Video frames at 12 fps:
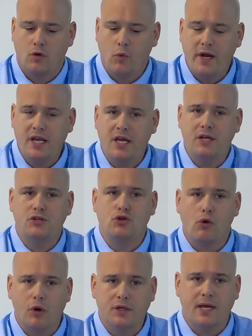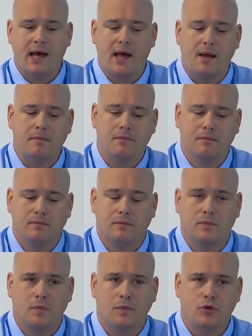We need your time,
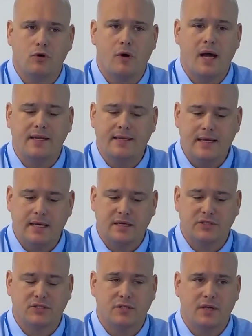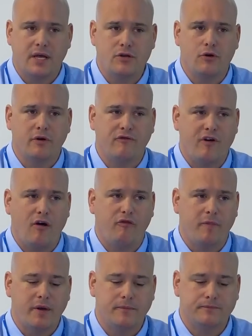your ideas, and your
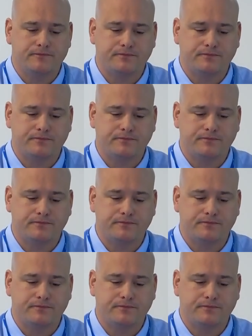involvement.